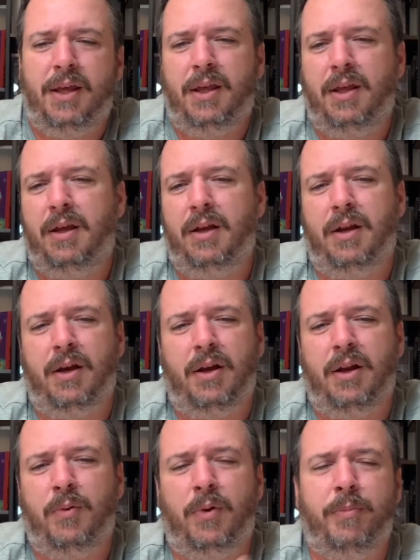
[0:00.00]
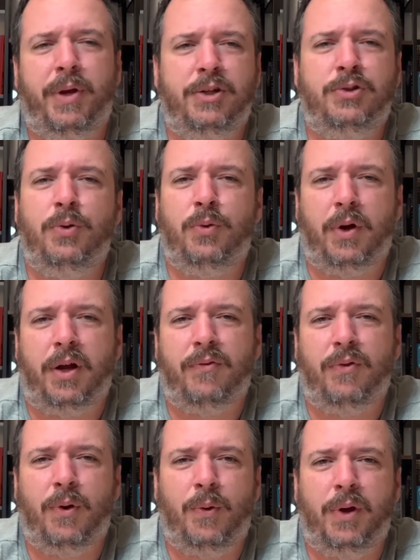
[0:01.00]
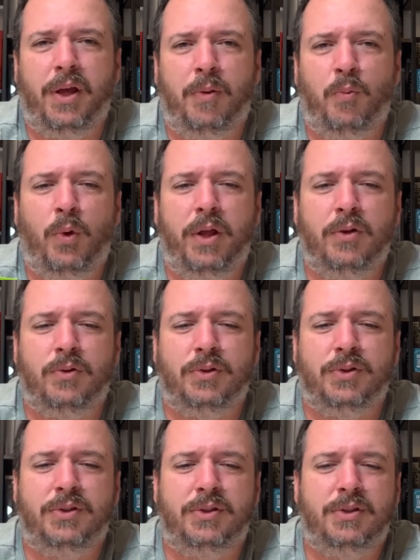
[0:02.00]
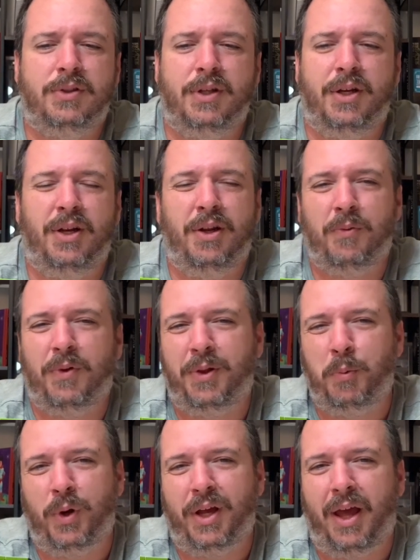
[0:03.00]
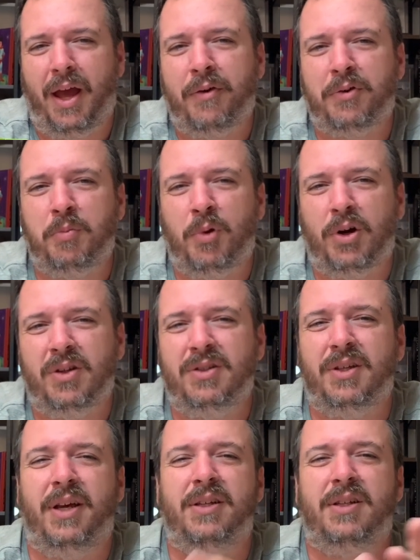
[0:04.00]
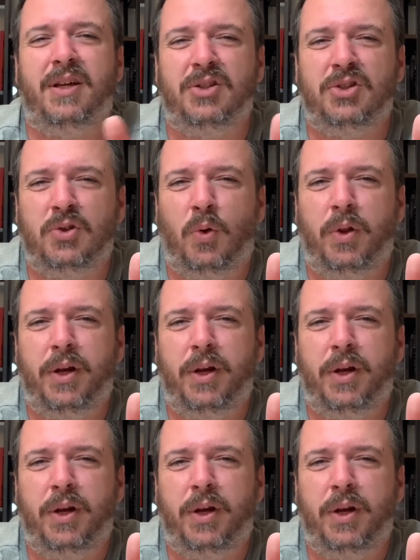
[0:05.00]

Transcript: you didn't want to pay $2,000 for OEM wheels, and you didn't really want to get aftermarkets in case they get stolen